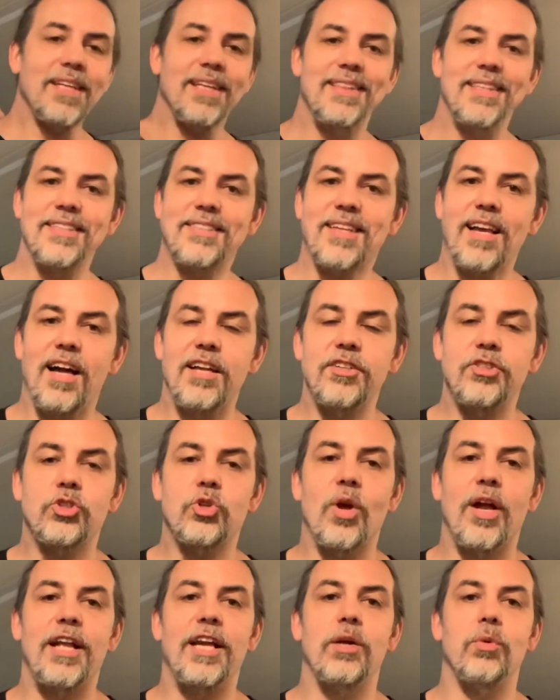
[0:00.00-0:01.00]
This kind of
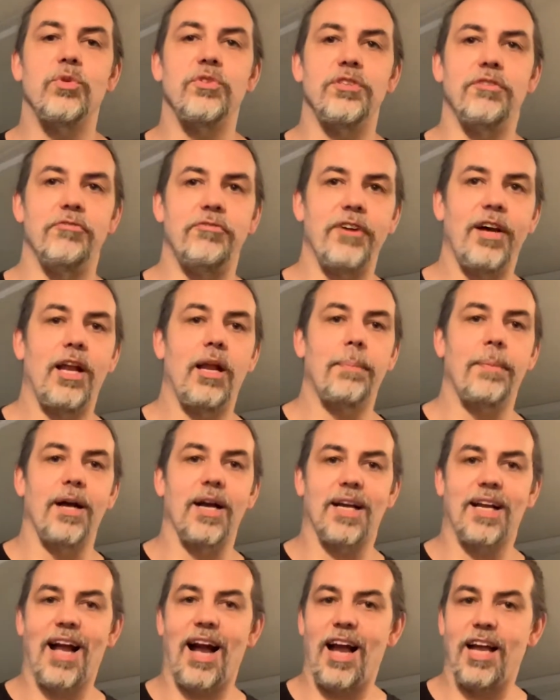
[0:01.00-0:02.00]
training will develop a
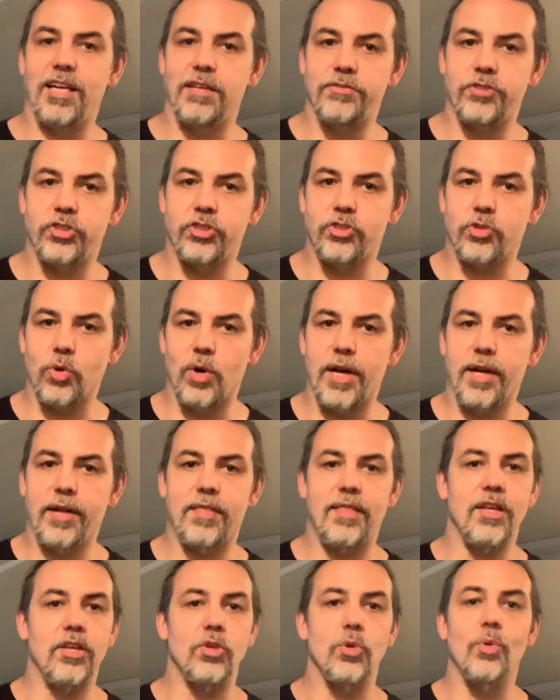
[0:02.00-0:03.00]
kind of strength
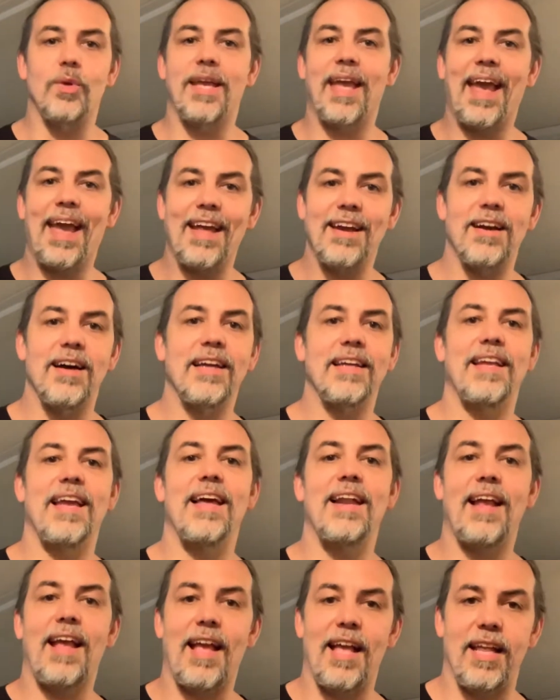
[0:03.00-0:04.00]
that you cannot
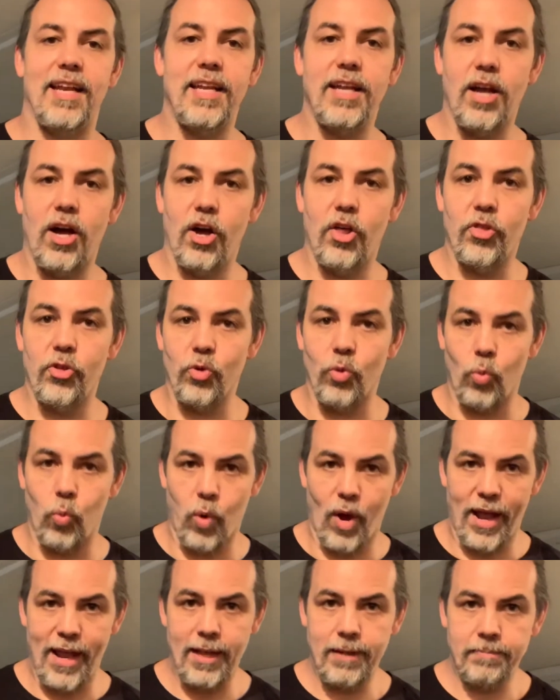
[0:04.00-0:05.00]
get any other
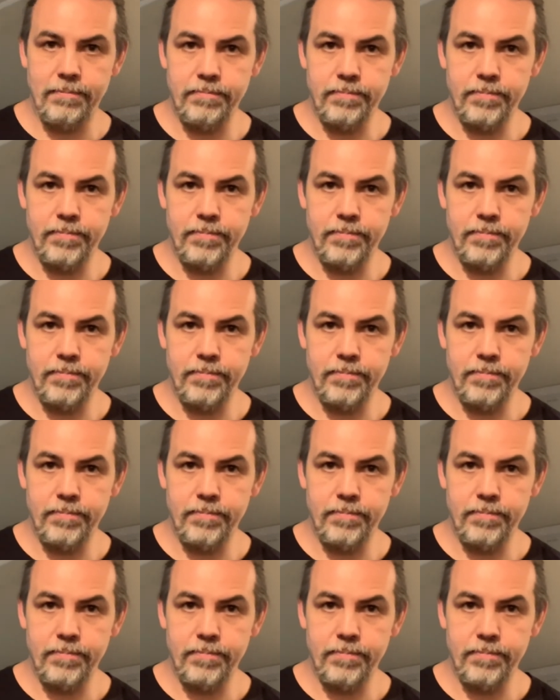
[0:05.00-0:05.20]
way.